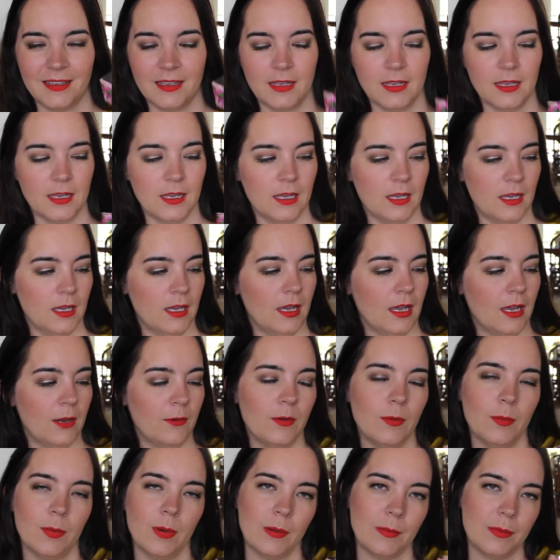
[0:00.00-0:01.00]
I
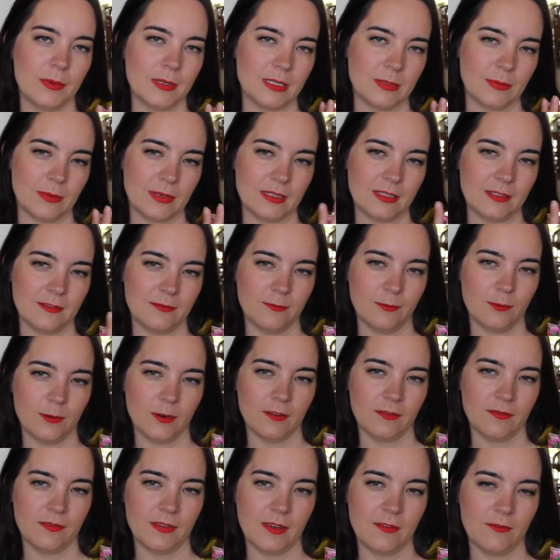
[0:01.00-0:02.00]
repurposed my
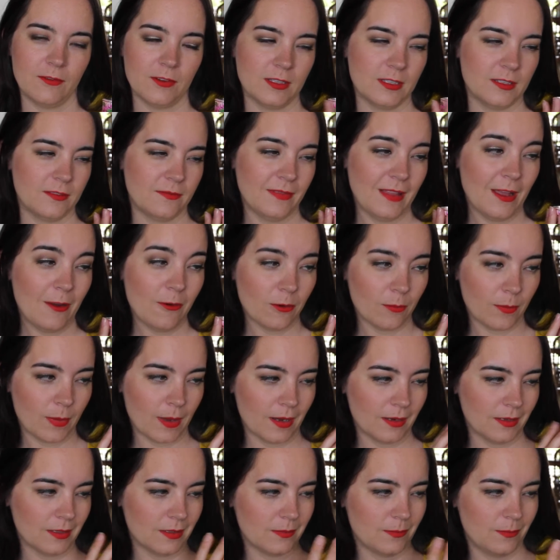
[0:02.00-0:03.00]
Sephora Favorites flower
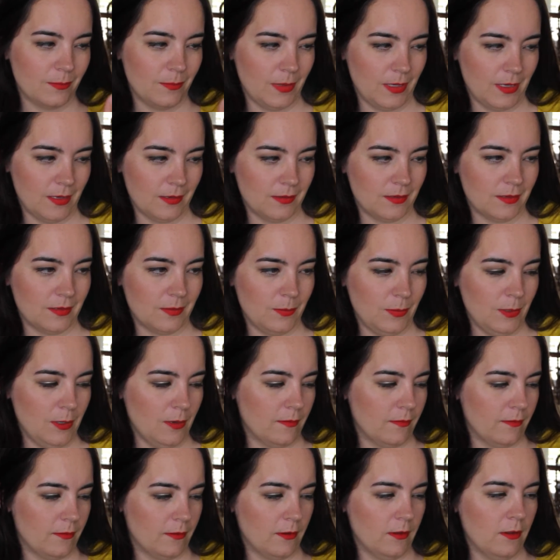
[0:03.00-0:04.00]
box because it's
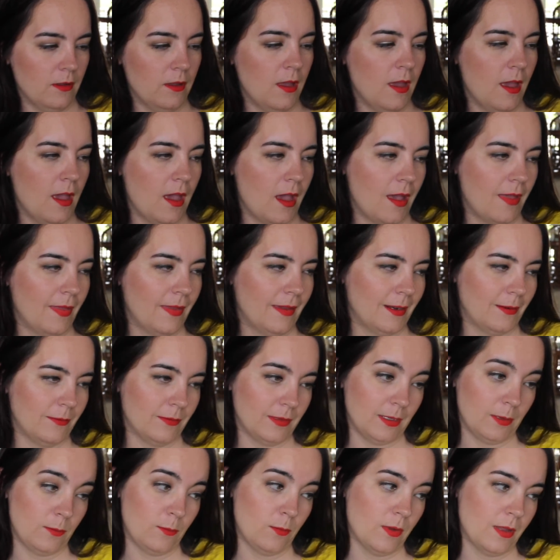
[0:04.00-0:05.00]
beautiful. And then I
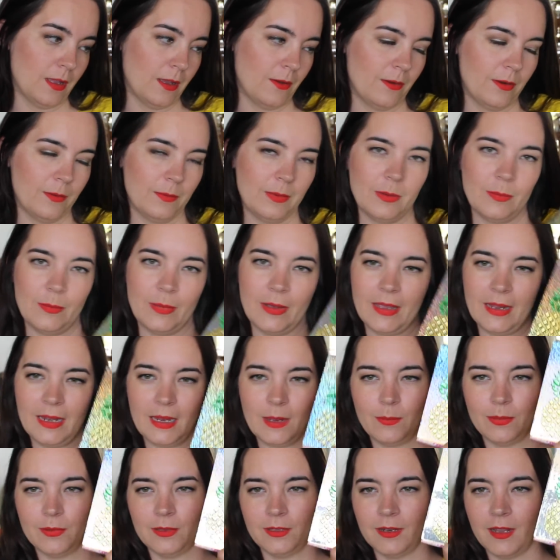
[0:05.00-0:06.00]
was like, well, I want to put
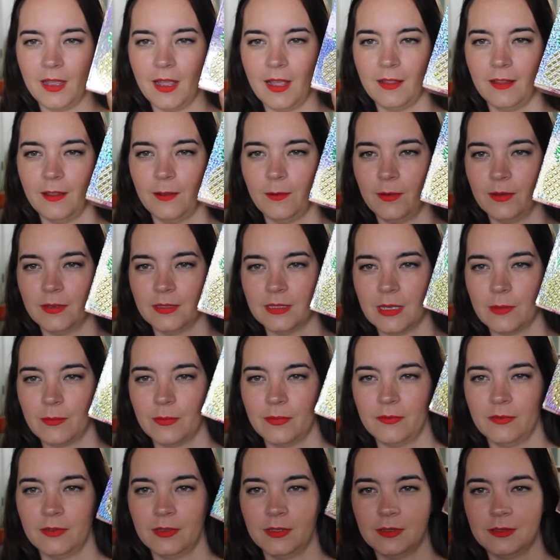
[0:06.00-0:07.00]
pineapple and hollow on
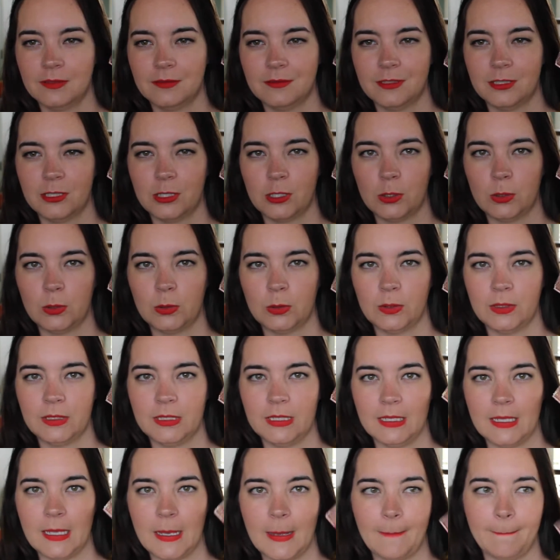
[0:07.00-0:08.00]
top of it. So
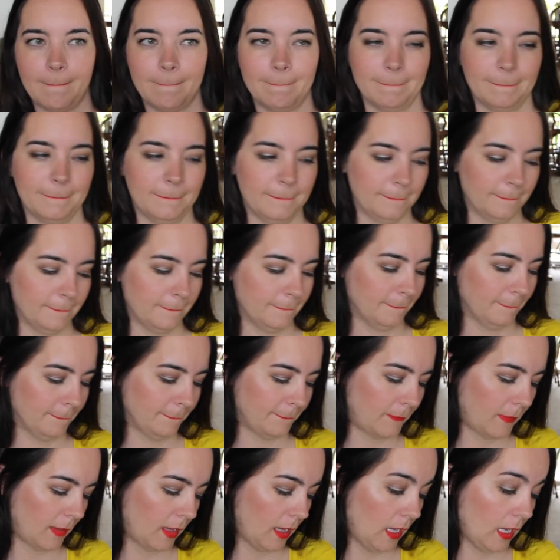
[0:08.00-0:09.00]

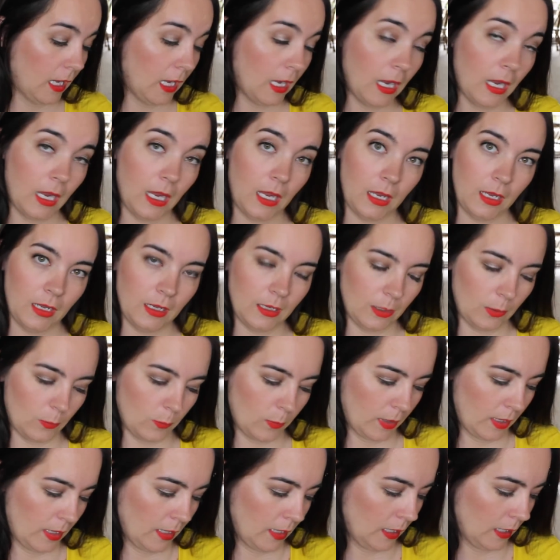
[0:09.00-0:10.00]
I did.
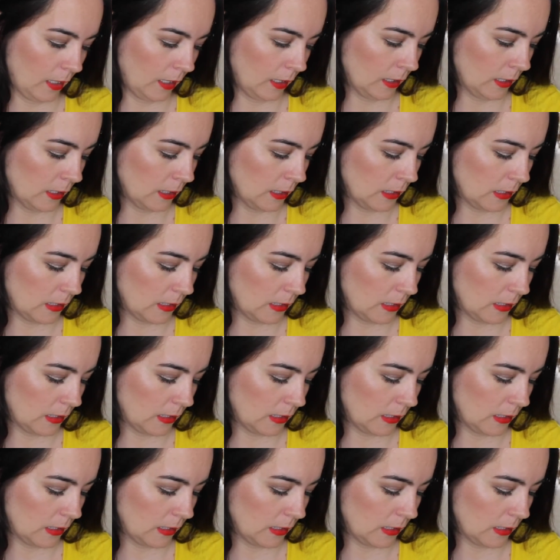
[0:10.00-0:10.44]
Anyway.